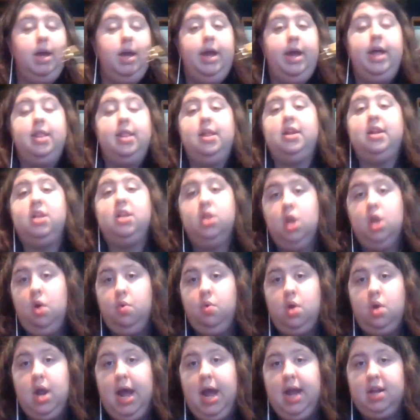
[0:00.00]
And that's
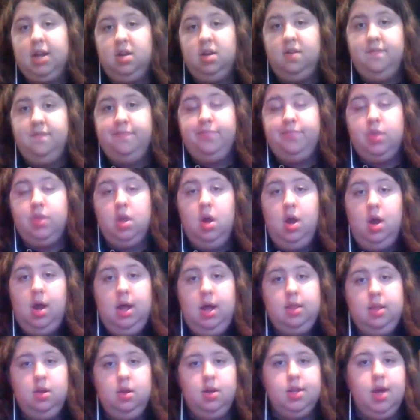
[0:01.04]
lower octave.
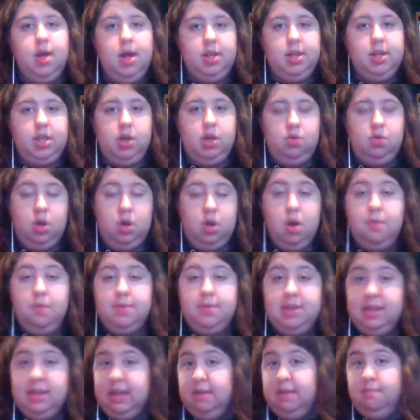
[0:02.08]
There's also
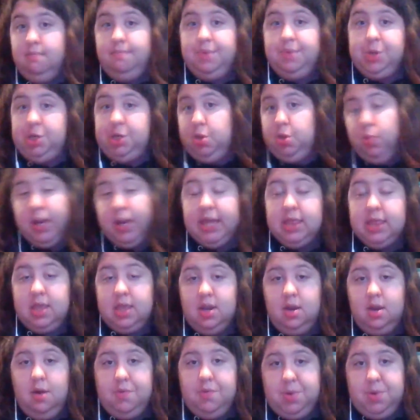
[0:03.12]
notes in between the
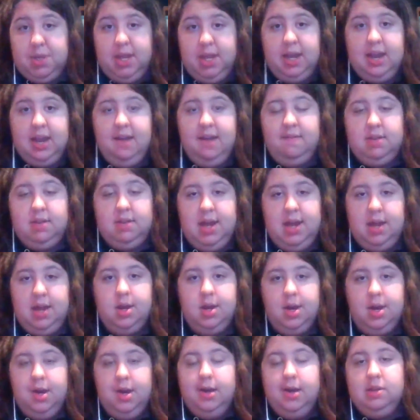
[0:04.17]
notes, like I've said.
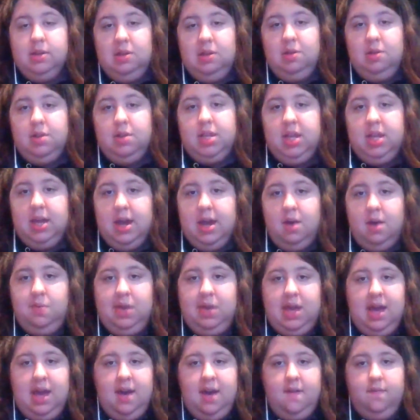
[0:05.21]
So you see how we
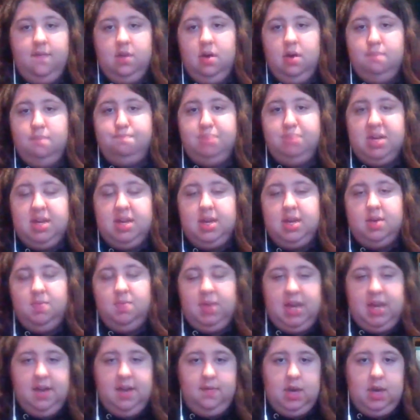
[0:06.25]
have a B and
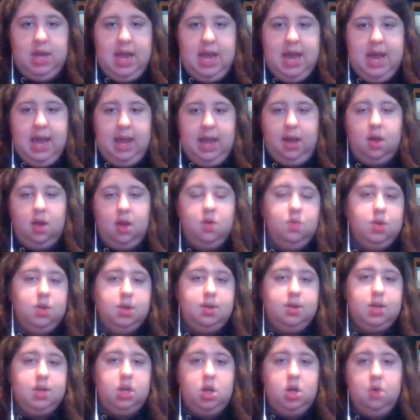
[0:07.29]
we have an A. Well,
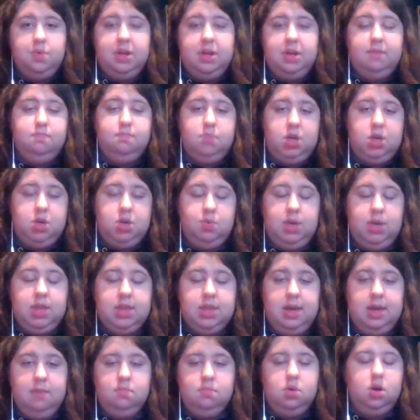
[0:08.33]
there's a note in between
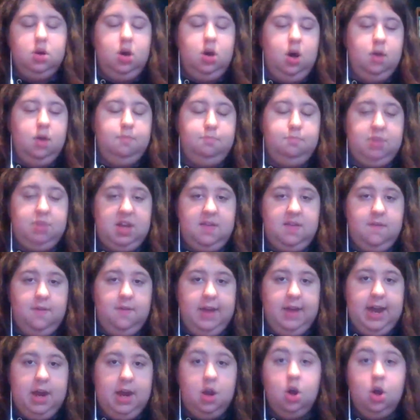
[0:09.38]
them called B
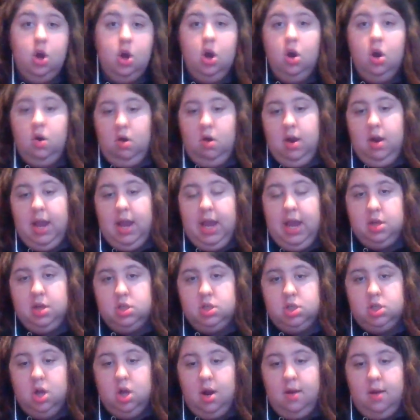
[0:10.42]
flat or A
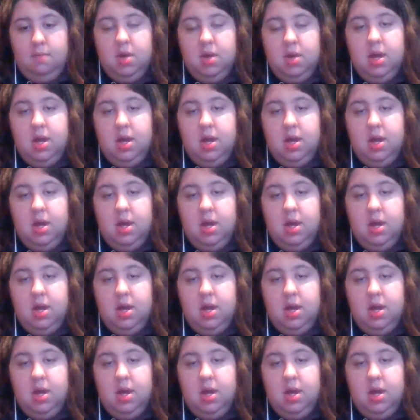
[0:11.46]
sharp.